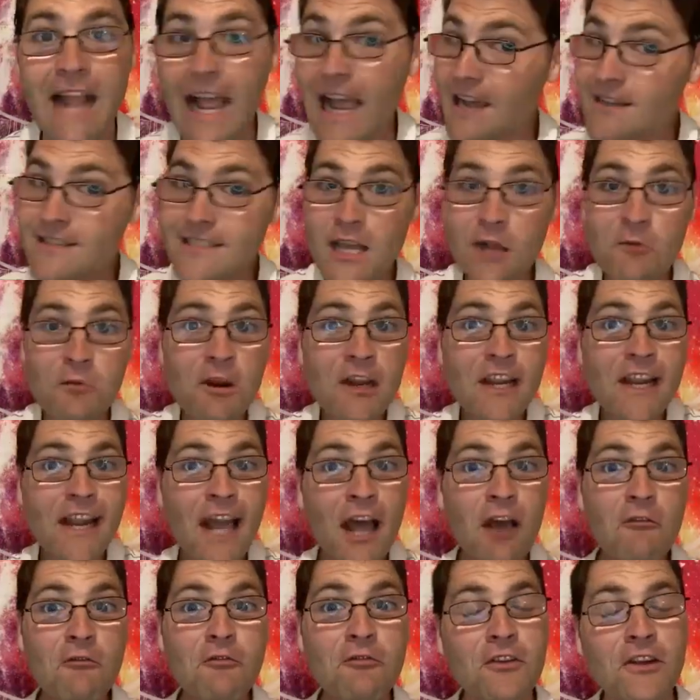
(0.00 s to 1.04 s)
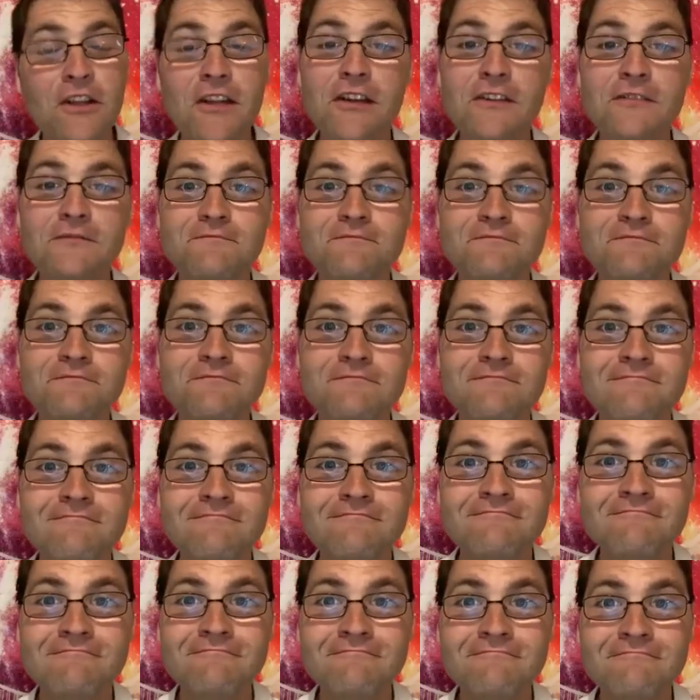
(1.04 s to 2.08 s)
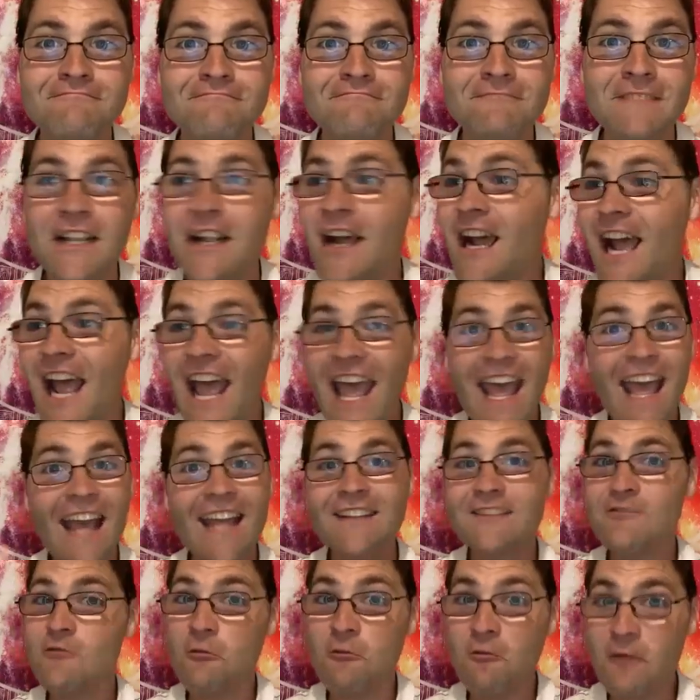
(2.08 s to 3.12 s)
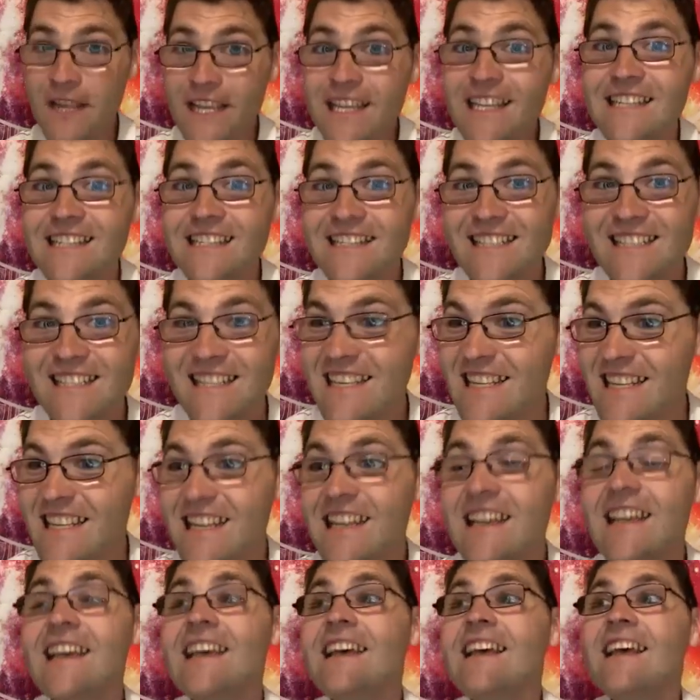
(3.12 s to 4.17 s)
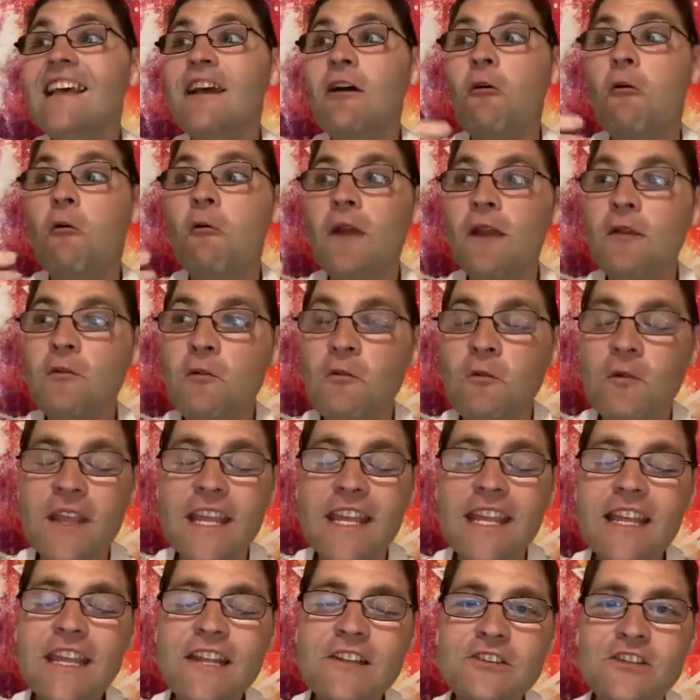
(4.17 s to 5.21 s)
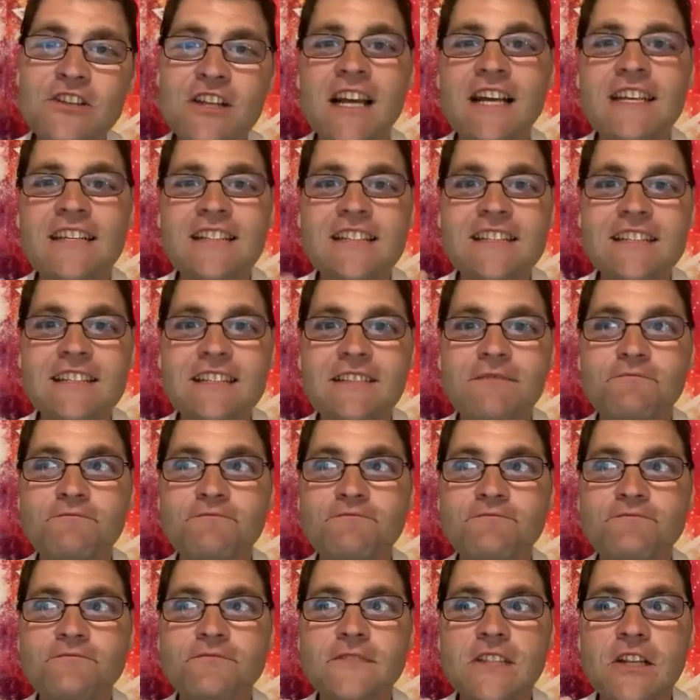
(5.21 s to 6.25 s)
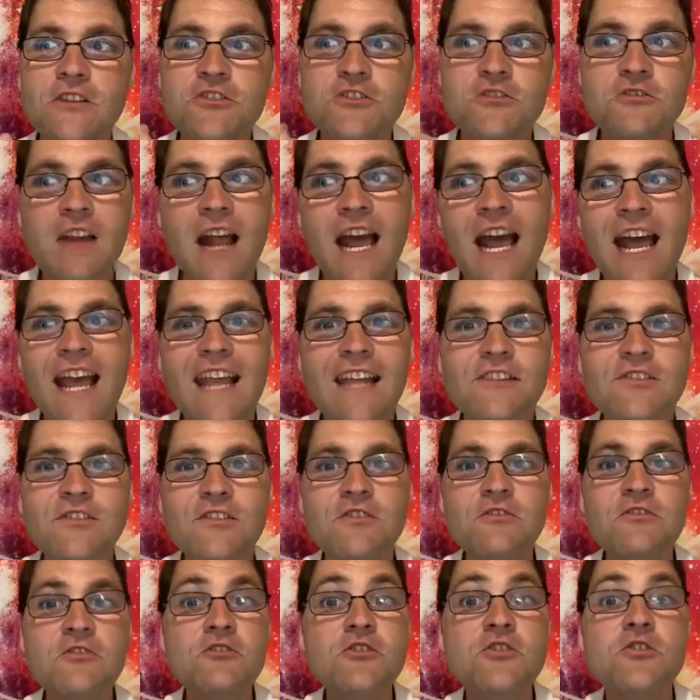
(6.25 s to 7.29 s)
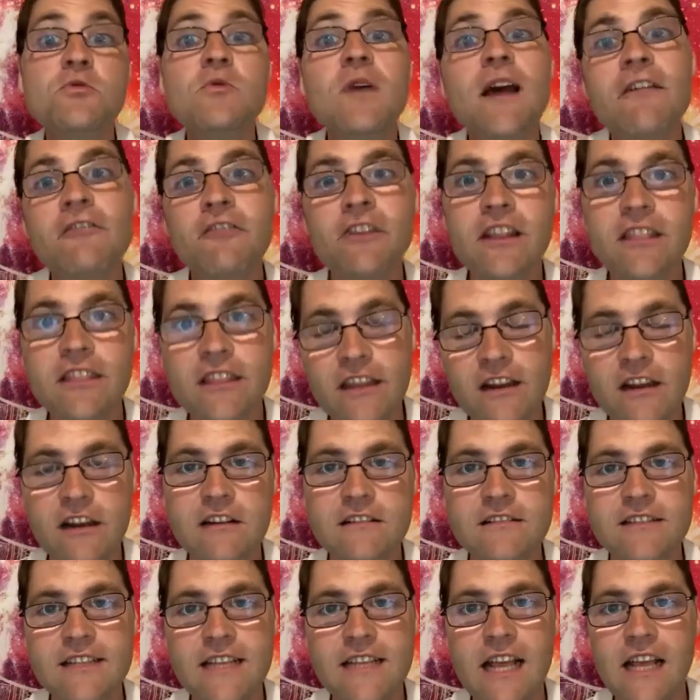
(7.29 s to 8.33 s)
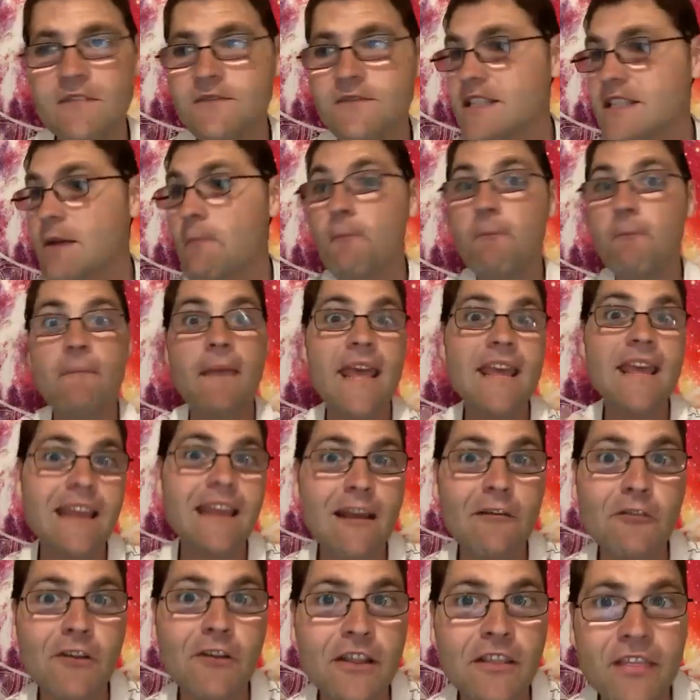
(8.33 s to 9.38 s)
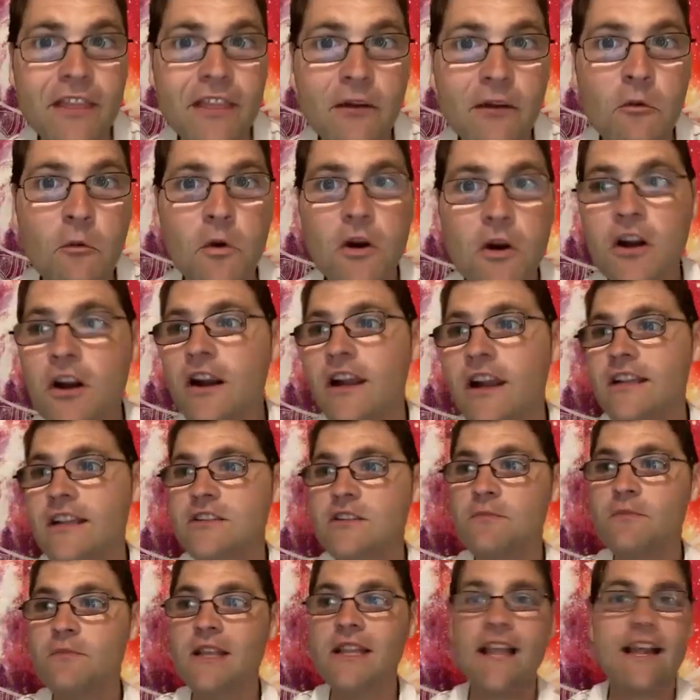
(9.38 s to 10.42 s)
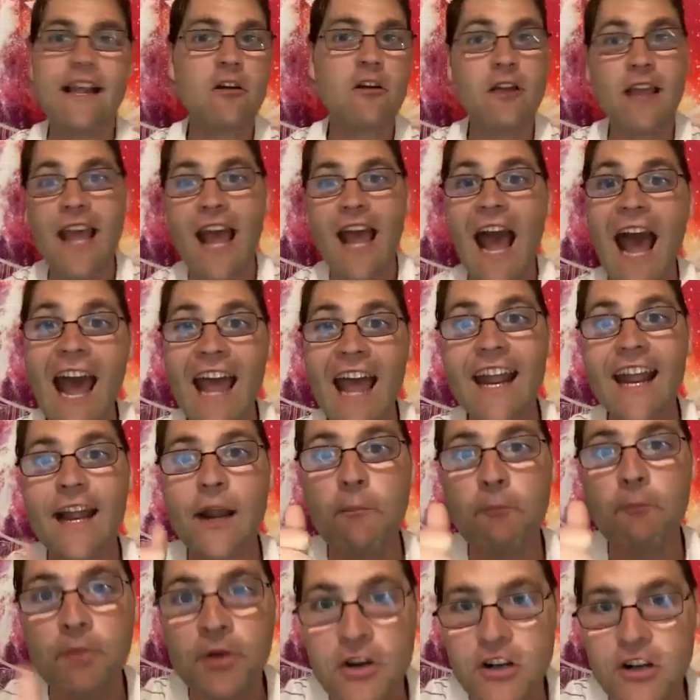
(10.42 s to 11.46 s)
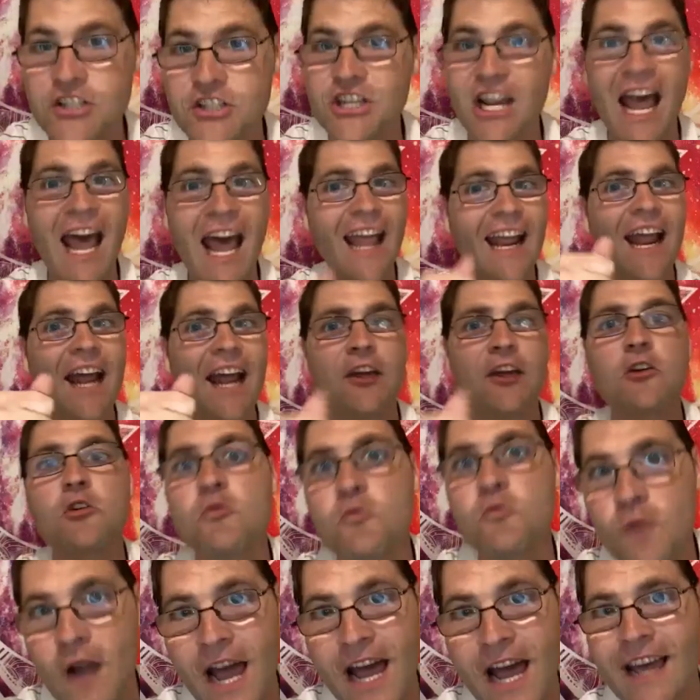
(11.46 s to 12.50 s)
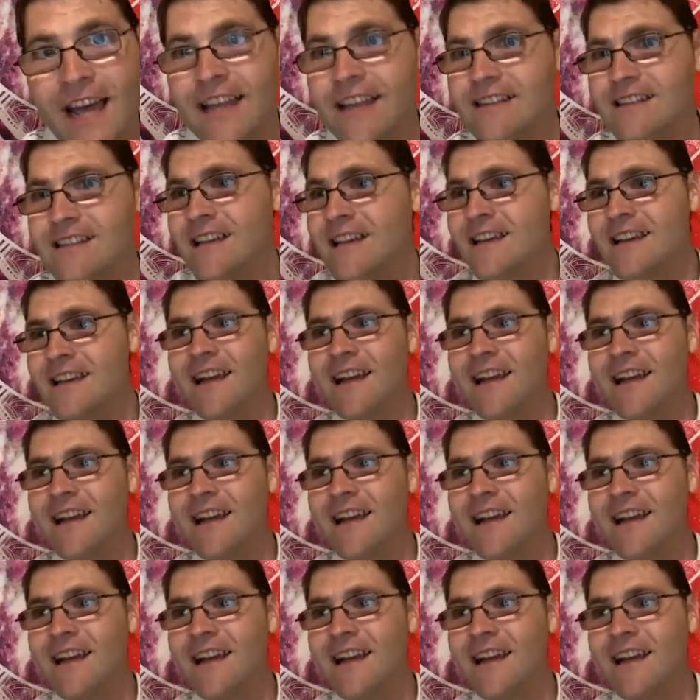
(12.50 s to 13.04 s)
How's that working out for you? Yeah, and we can see when we just try to do everything ourselves, to make everything work, and to be like, okay, I gotta push, I gotta grind,